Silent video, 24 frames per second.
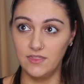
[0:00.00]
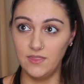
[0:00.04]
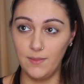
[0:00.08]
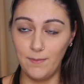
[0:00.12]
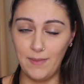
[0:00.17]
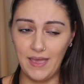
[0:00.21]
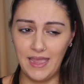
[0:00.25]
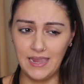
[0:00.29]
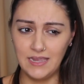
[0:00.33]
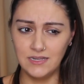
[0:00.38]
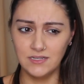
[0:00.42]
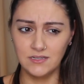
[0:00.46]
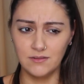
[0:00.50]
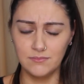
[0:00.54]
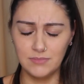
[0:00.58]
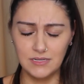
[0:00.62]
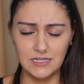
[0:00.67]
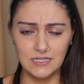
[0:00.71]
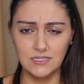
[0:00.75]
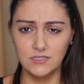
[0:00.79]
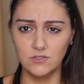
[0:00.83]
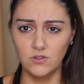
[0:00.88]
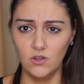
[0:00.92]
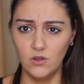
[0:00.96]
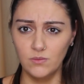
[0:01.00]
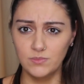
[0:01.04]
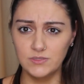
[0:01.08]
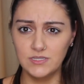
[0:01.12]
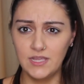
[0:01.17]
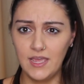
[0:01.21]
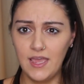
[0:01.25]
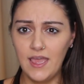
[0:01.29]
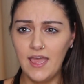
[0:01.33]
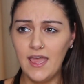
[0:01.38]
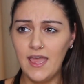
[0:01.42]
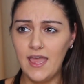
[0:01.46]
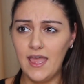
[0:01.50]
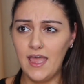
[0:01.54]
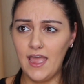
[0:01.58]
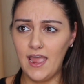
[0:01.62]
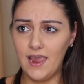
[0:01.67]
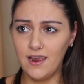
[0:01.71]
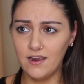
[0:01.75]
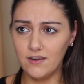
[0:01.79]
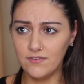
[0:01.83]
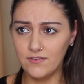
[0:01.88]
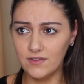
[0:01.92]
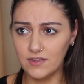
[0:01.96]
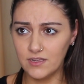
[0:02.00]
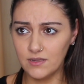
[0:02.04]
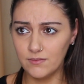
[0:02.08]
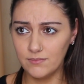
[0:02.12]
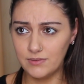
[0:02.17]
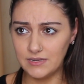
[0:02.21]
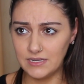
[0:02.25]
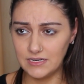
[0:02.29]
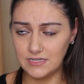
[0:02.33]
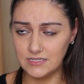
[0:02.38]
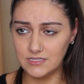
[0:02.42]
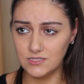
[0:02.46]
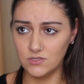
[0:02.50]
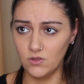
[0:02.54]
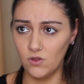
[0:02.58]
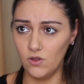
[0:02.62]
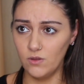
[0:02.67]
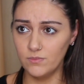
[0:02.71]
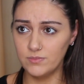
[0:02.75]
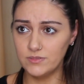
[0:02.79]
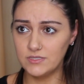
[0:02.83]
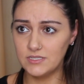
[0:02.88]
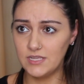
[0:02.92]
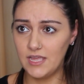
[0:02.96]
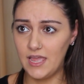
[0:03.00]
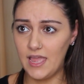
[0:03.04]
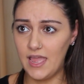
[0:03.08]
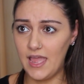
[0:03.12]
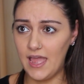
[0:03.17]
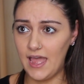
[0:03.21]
The pain completely stops. Everything completely stops